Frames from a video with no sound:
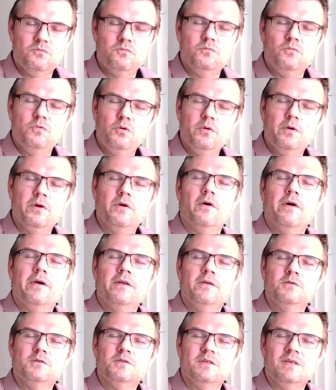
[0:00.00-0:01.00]
you are going
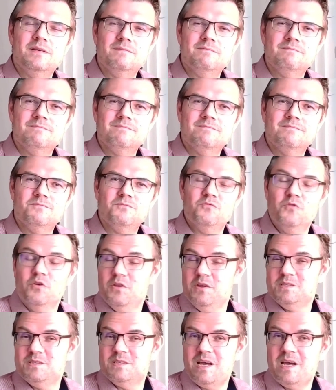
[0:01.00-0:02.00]
to see. For
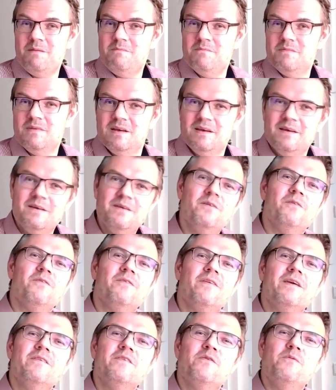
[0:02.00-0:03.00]
this time,
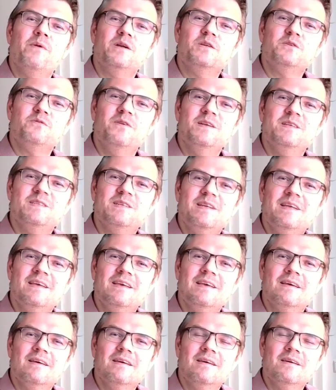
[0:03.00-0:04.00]
thank you very much for
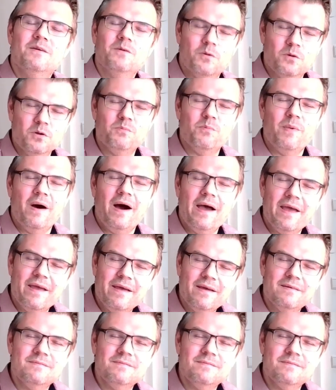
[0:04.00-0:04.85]
listening. Goodbye.